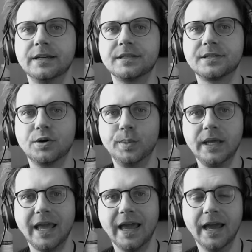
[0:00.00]
it's
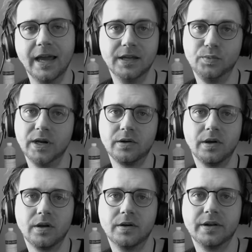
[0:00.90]
Toby and we're
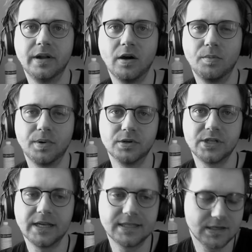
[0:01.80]
going on our
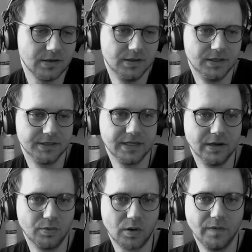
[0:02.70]
project called
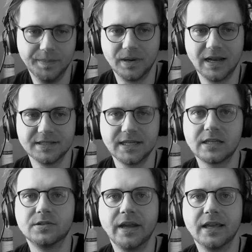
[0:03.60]
Rock Vapour Classic.
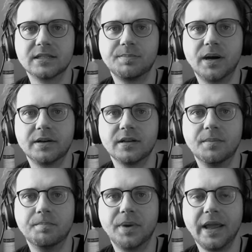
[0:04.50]
Today it's part
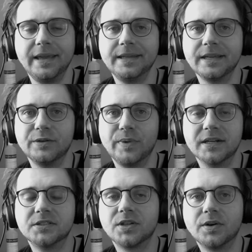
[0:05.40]
number 8 and we
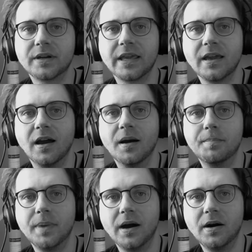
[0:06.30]
are talking
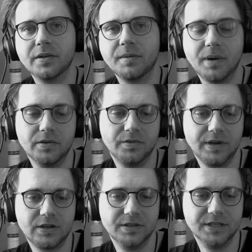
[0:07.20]
about the
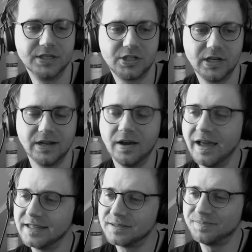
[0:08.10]
boundary condition,
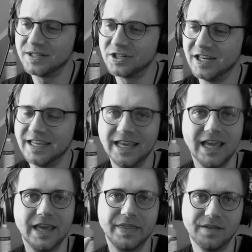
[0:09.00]
especially
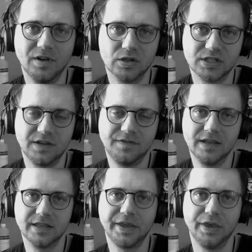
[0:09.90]
velocity
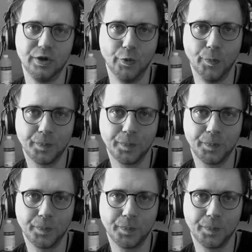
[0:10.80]
field U.